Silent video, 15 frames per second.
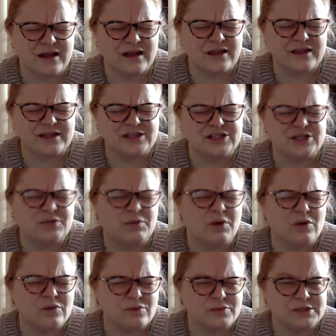that she
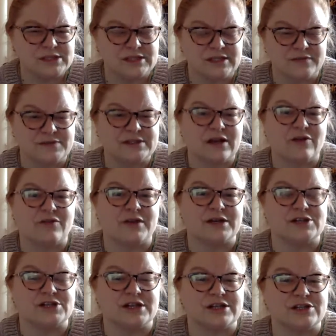won't receive
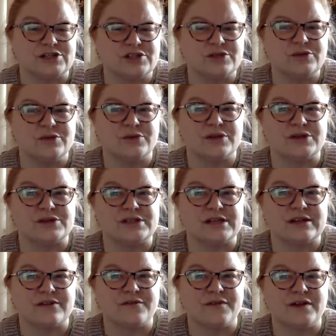salvation too. There's
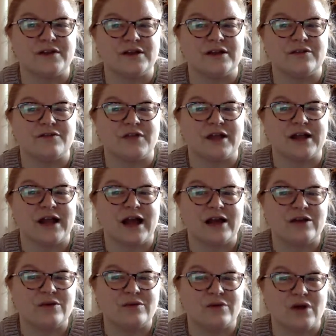like a feeling of like, I
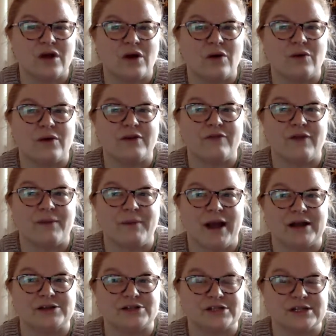don't know if I'm
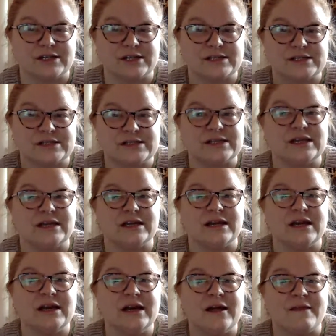actually going to
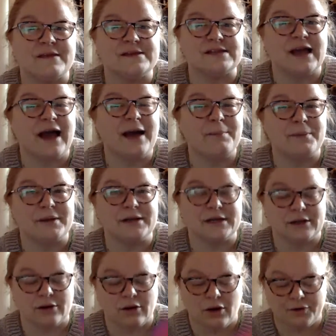see this happen
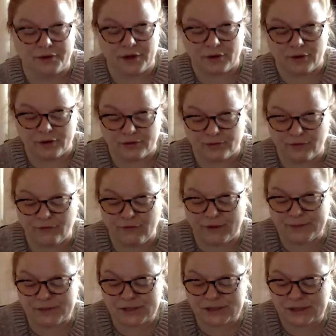here on the earth, or if
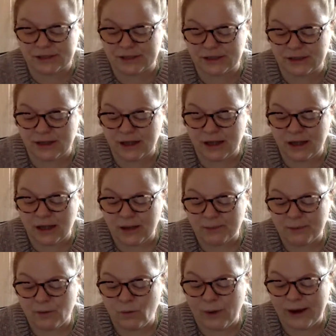I'm just going to
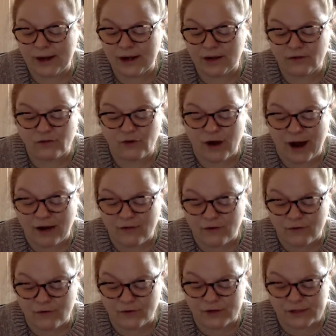be waiting forever
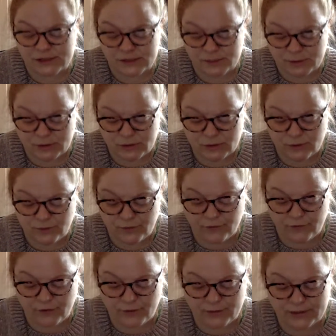for this spiritual
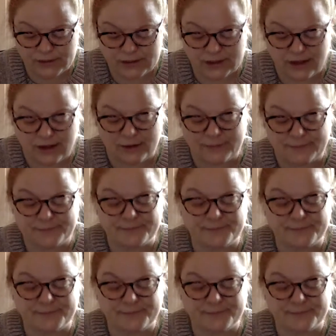fulfillment to come.